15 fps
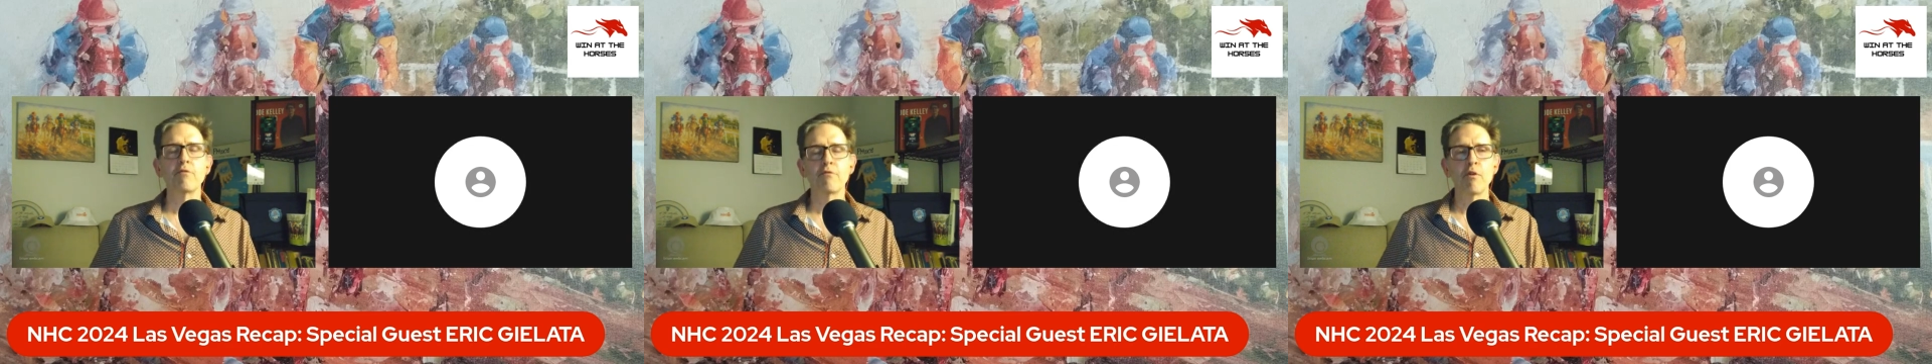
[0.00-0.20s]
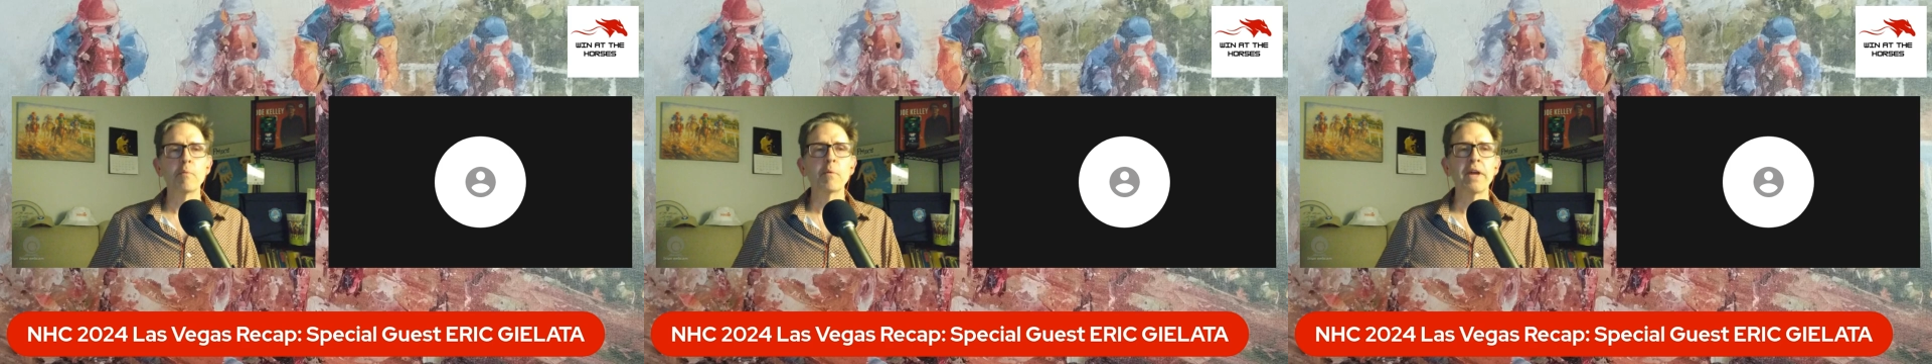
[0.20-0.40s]

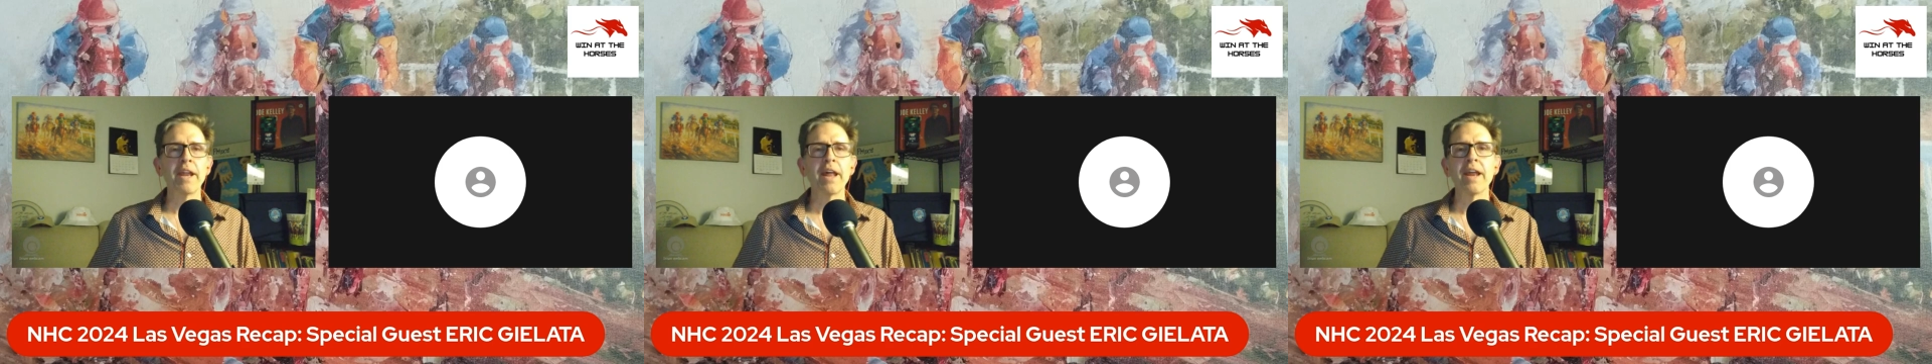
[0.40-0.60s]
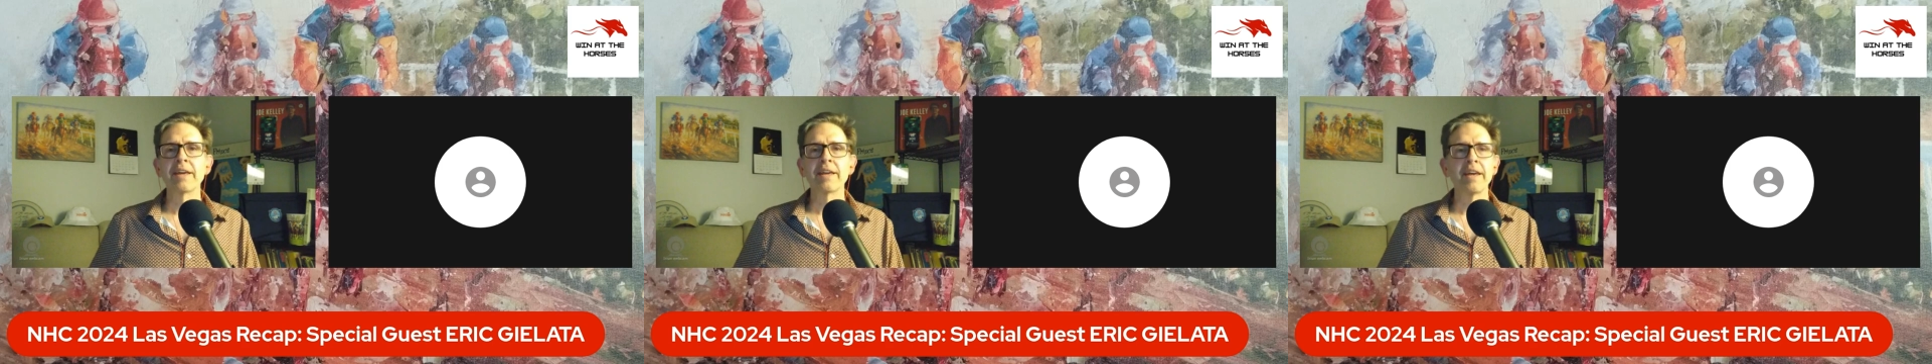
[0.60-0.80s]
from
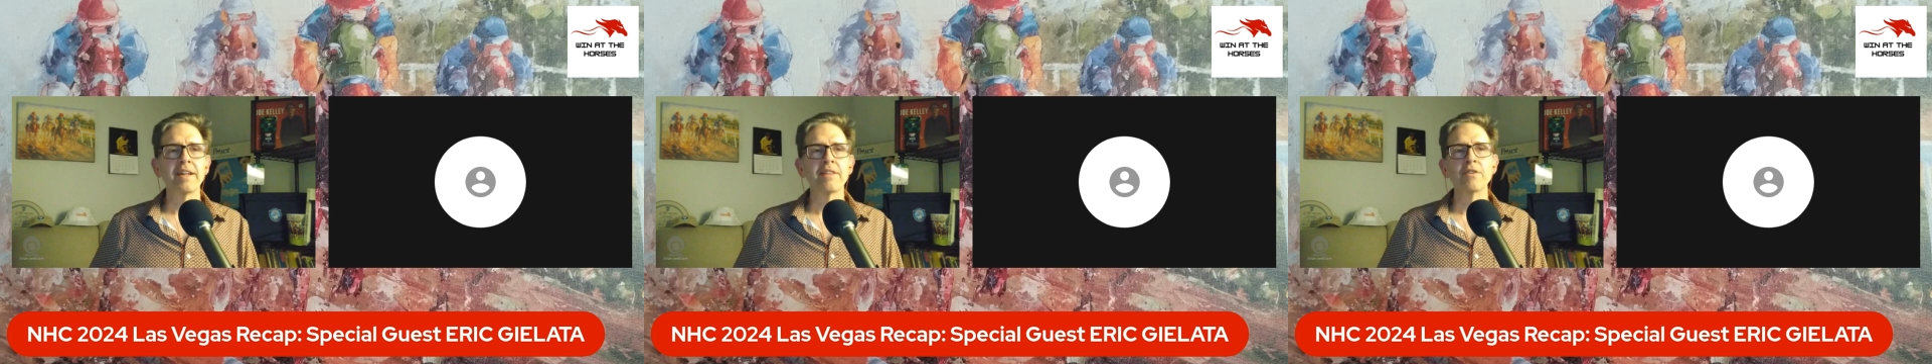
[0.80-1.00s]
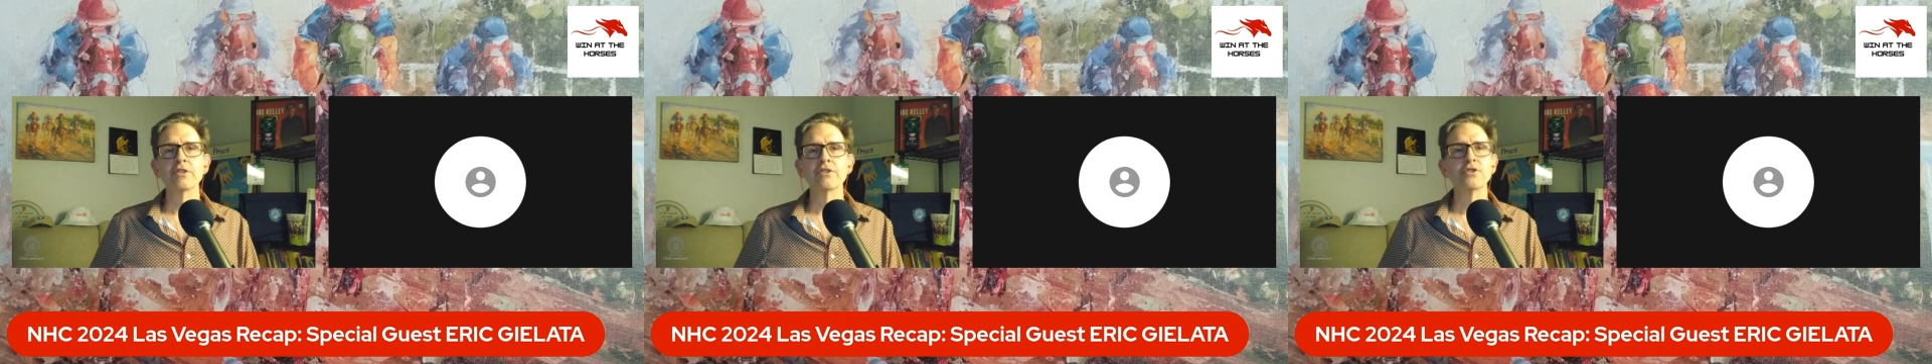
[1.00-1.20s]
Connecticut,
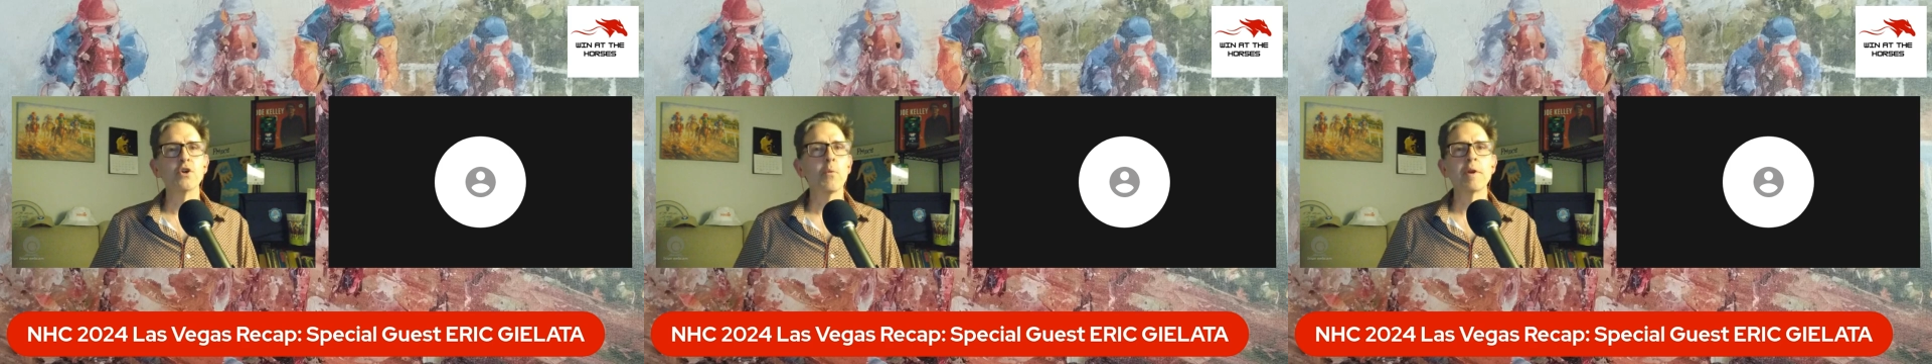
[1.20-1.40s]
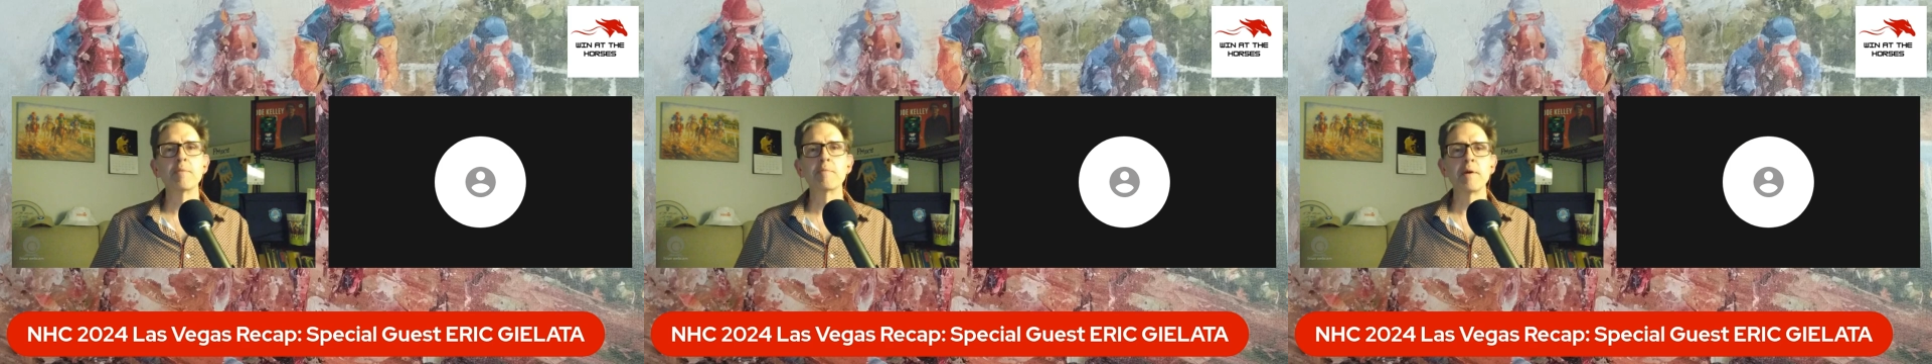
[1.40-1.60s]
and there's so
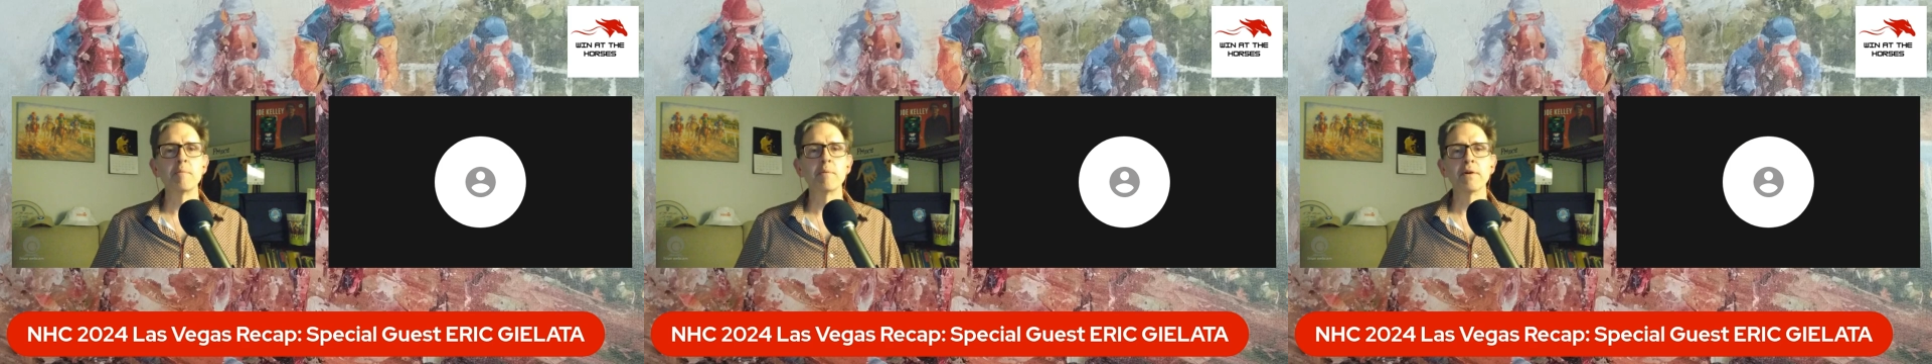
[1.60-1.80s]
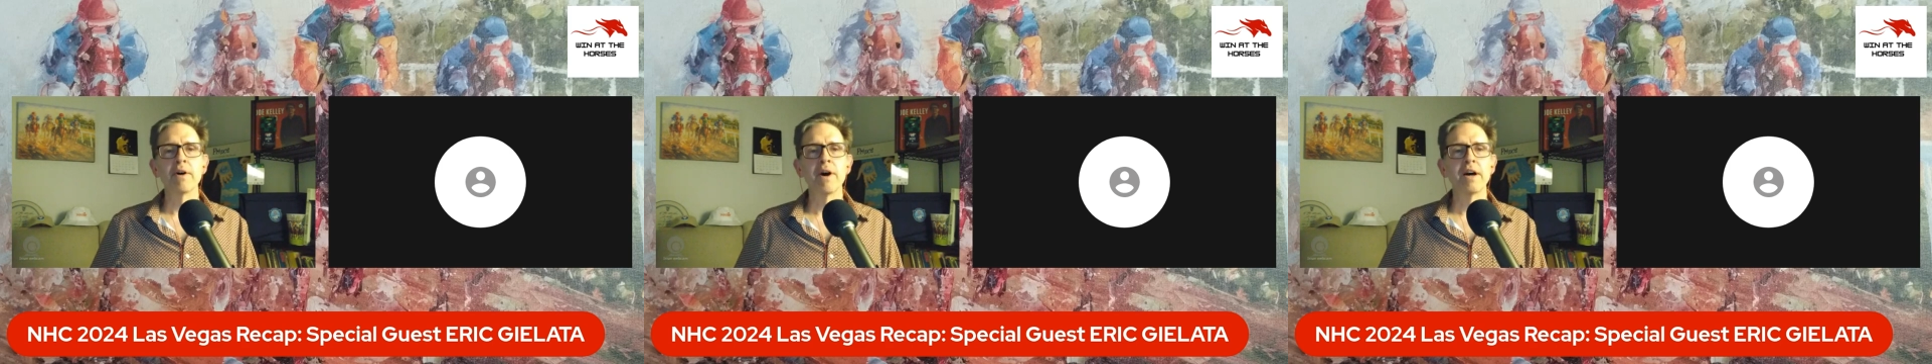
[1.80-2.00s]
many
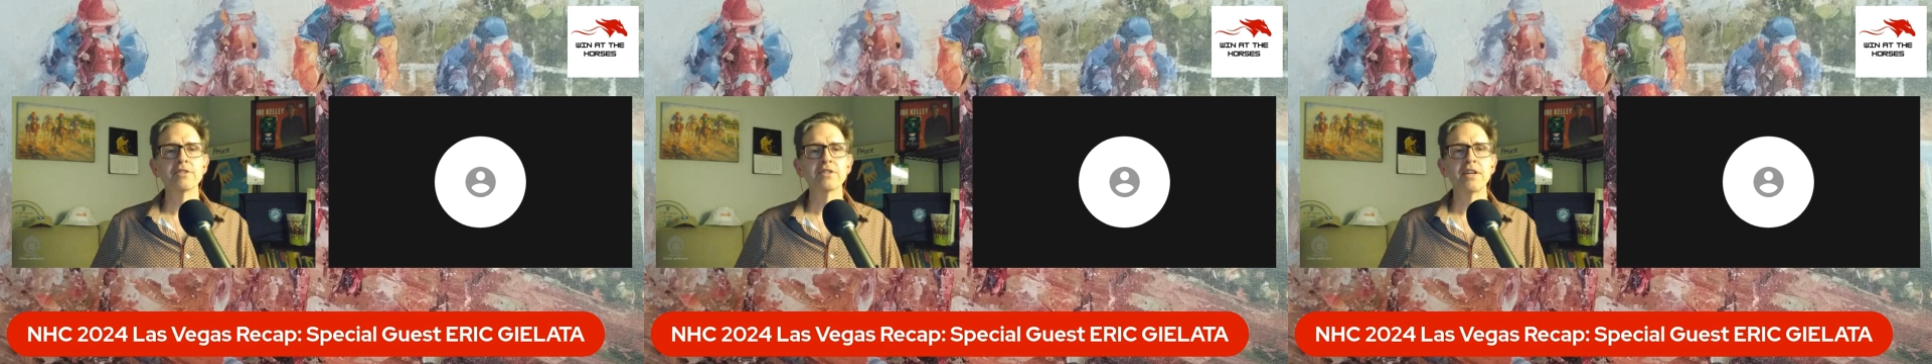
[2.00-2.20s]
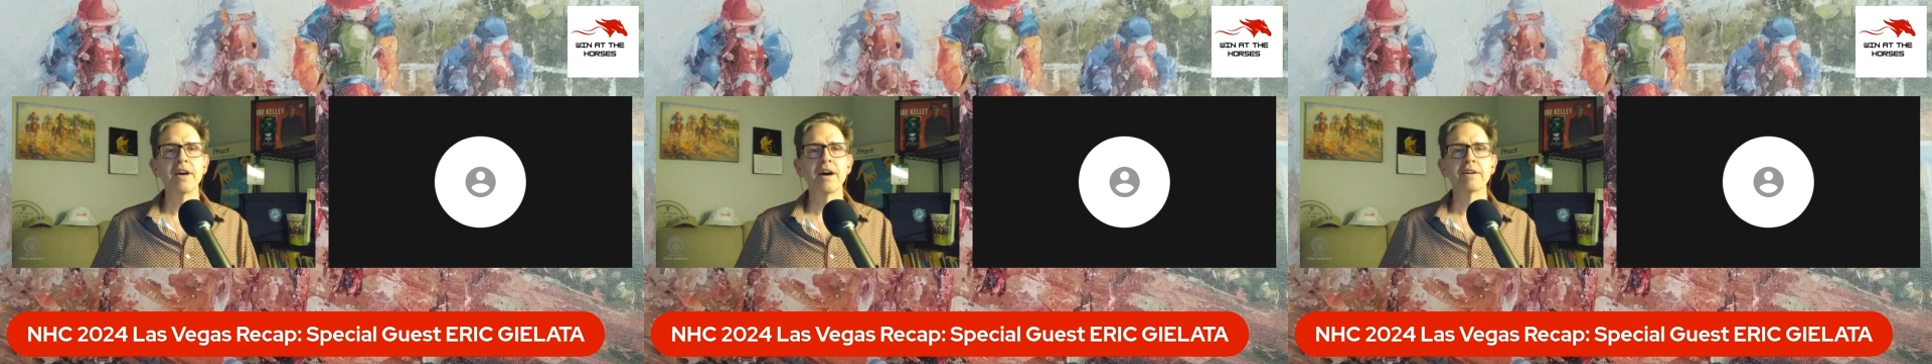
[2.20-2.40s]
people
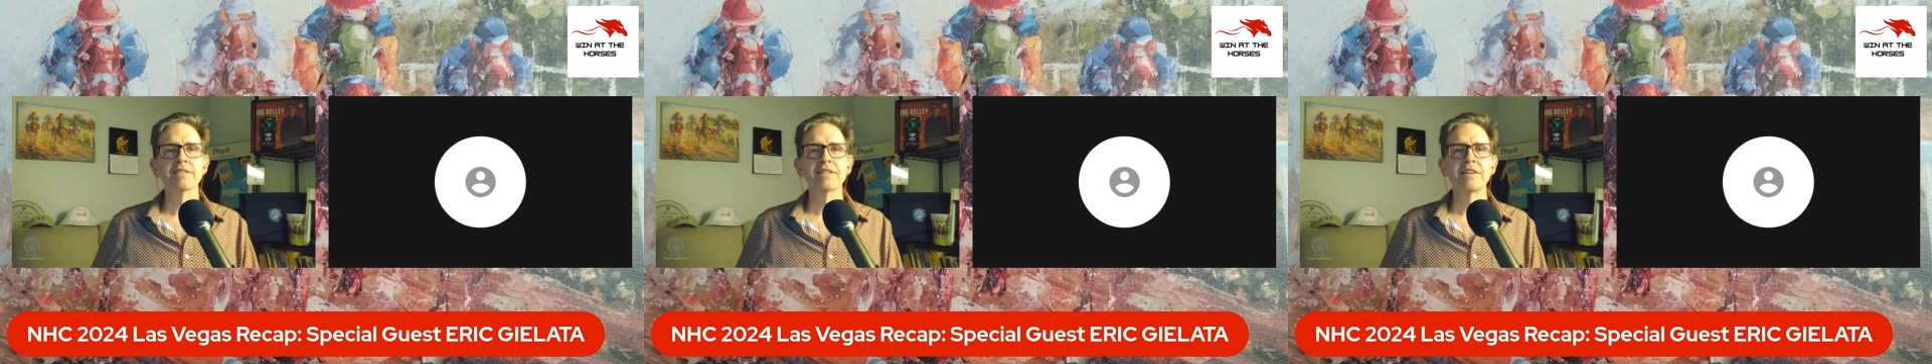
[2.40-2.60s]
husky, husky,